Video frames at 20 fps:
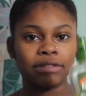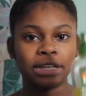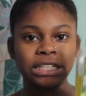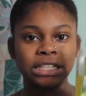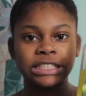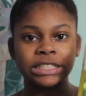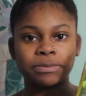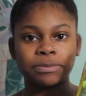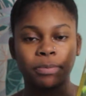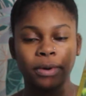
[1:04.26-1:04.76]

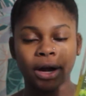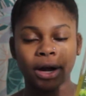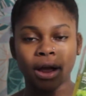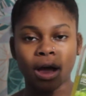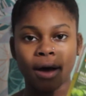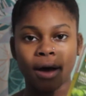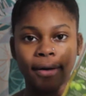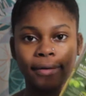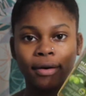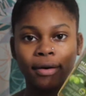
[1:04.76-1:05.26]
this spray
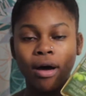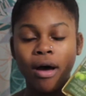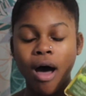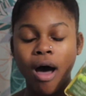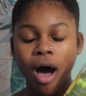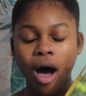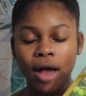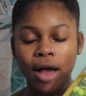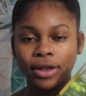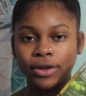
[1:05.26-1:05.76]
on
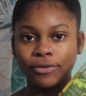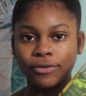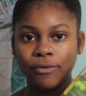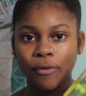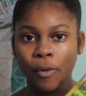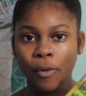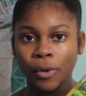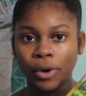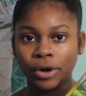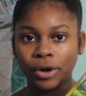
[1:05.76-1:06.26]
olive
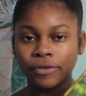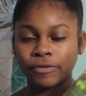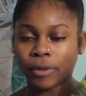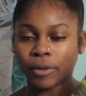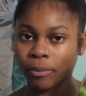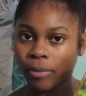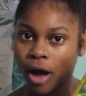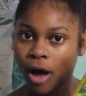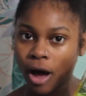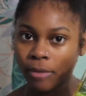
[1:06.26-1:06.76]
oil
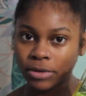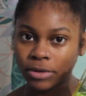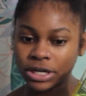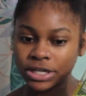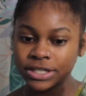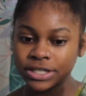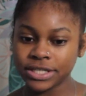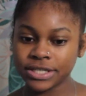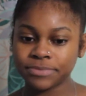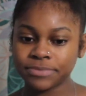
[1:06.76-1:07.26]
from
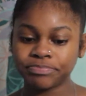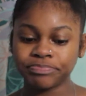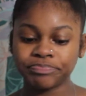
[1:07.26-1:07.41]
Palmer's.